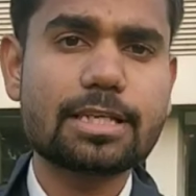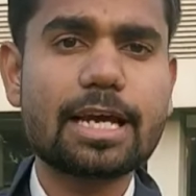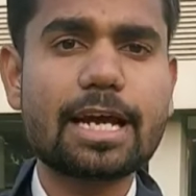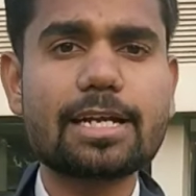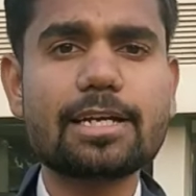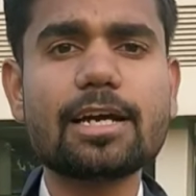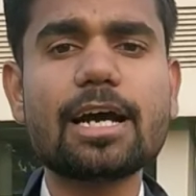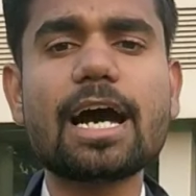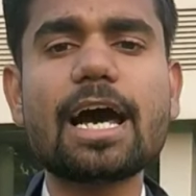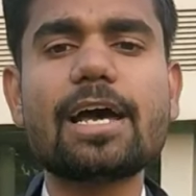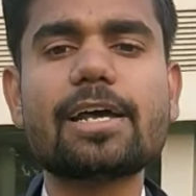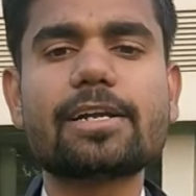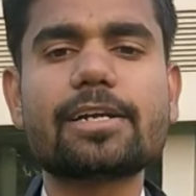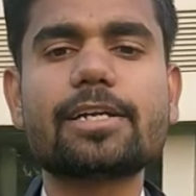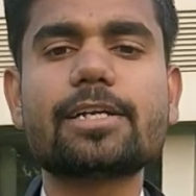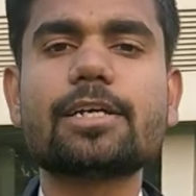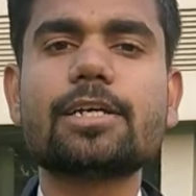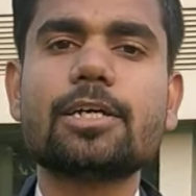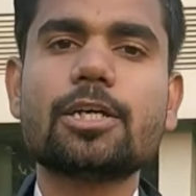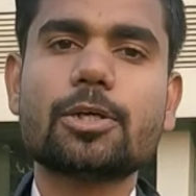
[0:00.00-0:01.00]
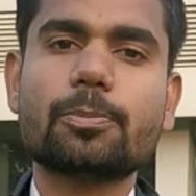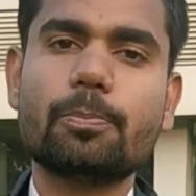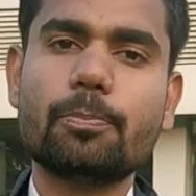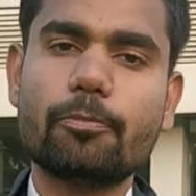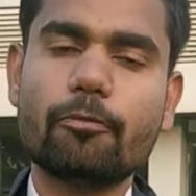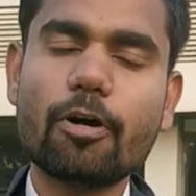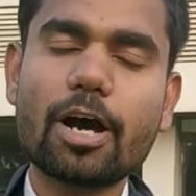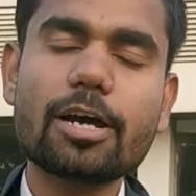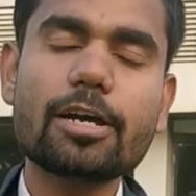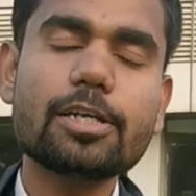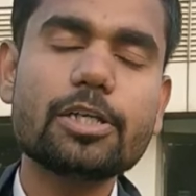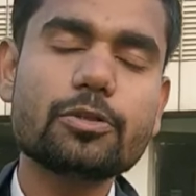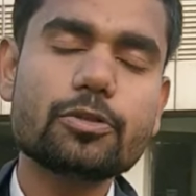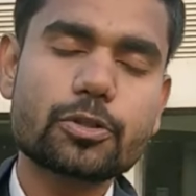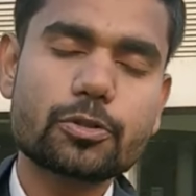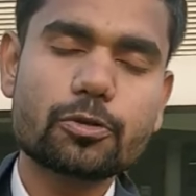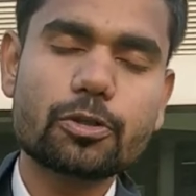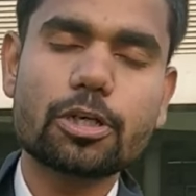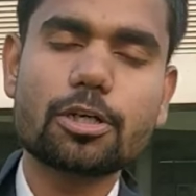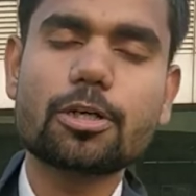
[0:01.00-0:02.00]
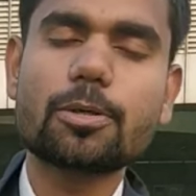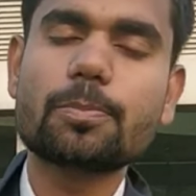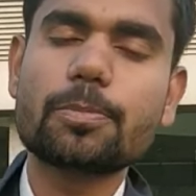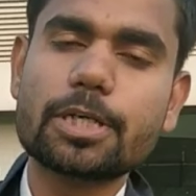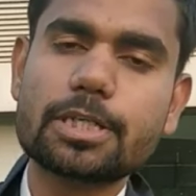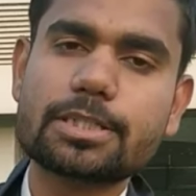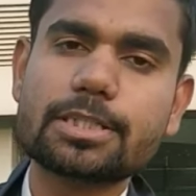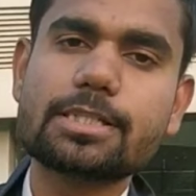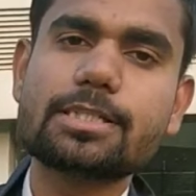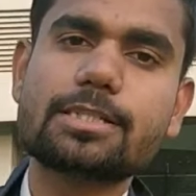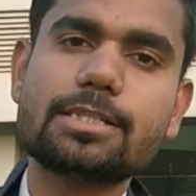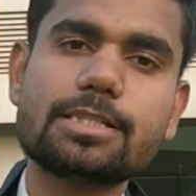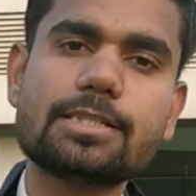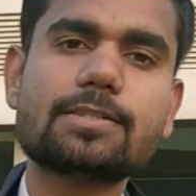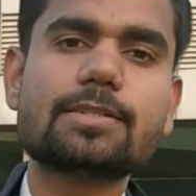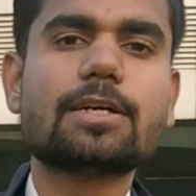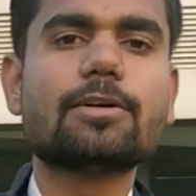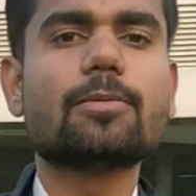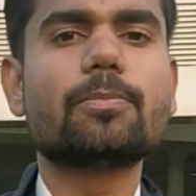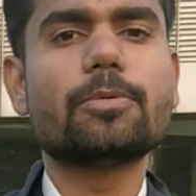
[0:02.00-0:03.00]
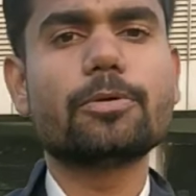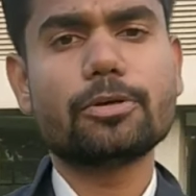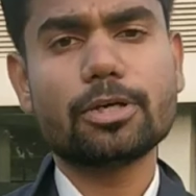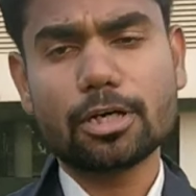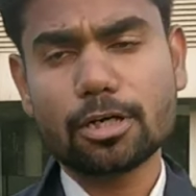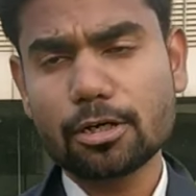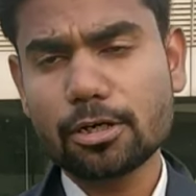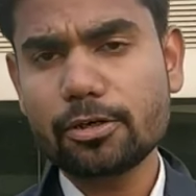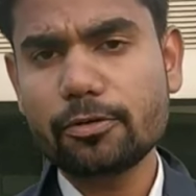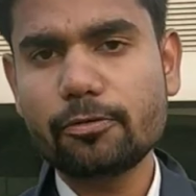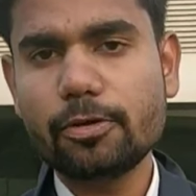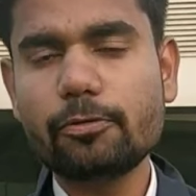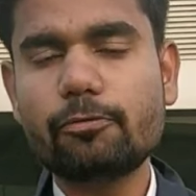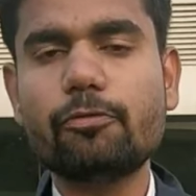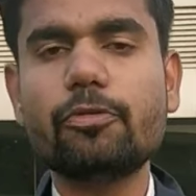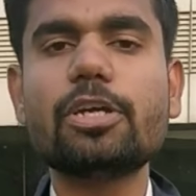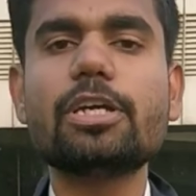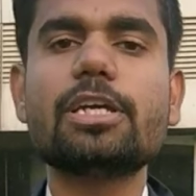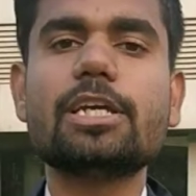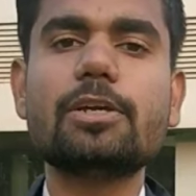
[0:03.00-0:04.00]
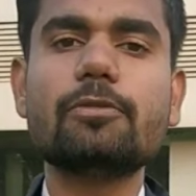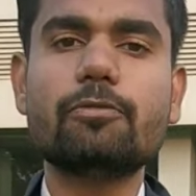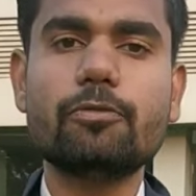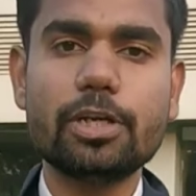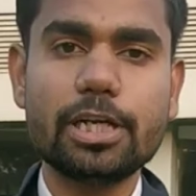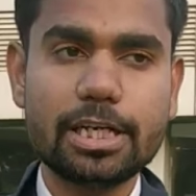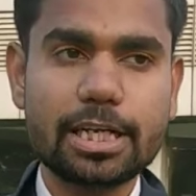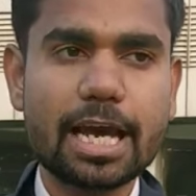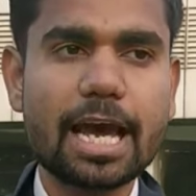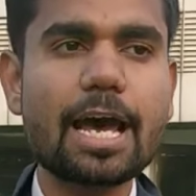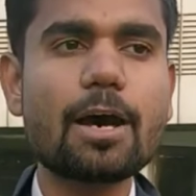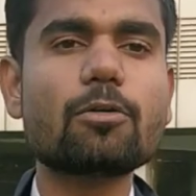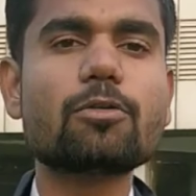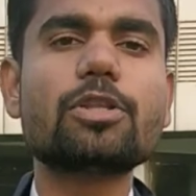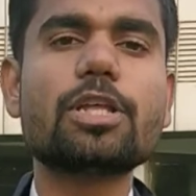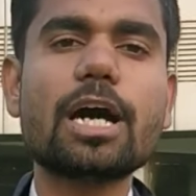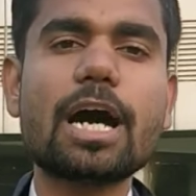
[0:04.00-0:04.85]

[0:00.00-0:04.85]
at a higher rate. Why you should purchase this if it have